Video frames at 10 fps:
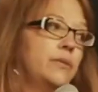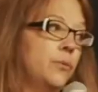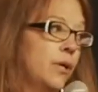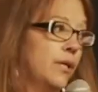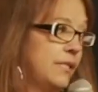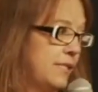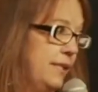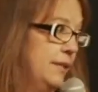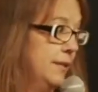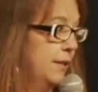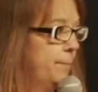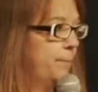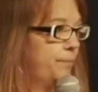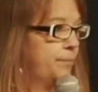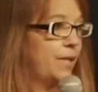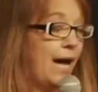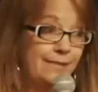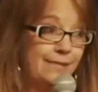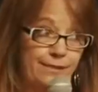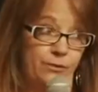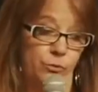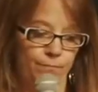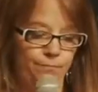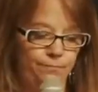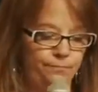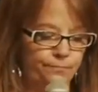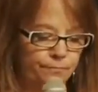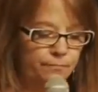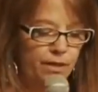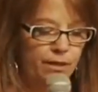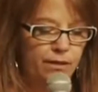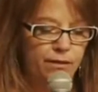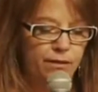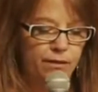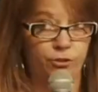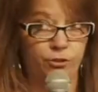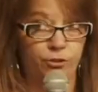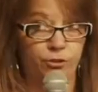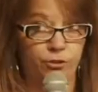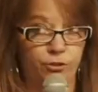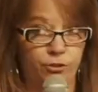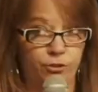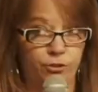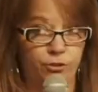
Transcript: you are seen. I see you. This church sees you.